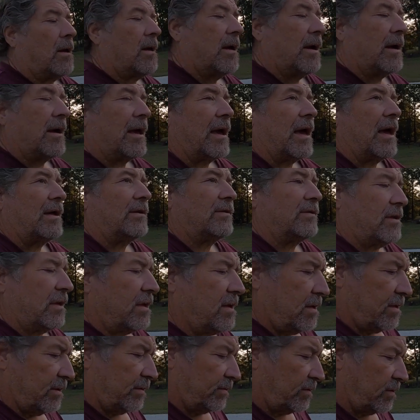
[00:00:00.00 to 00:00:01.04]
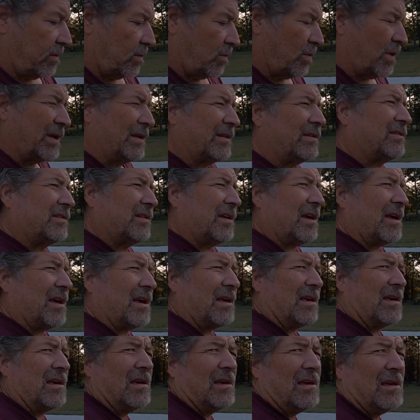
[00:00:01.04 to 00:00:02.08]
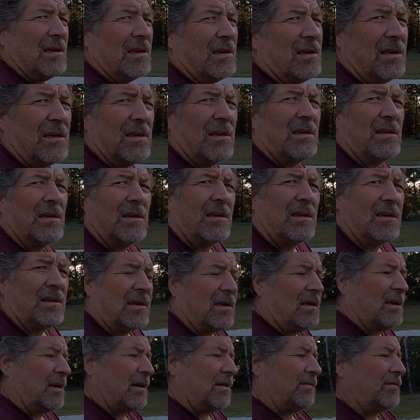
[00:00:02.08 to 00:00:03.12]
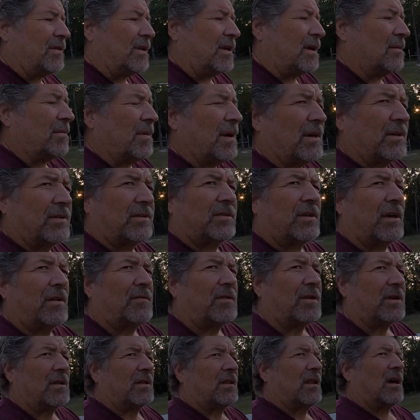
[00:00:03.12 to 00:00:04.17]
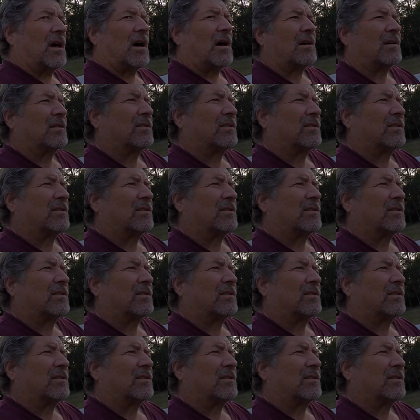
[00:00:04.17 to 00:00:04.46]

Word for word: Hey guys, it is Wednesday evening, about 7 o'clock,